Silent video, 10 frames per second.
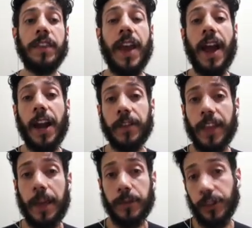the air
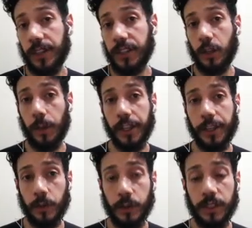temperature is normally
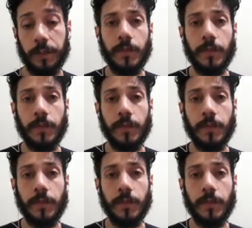used.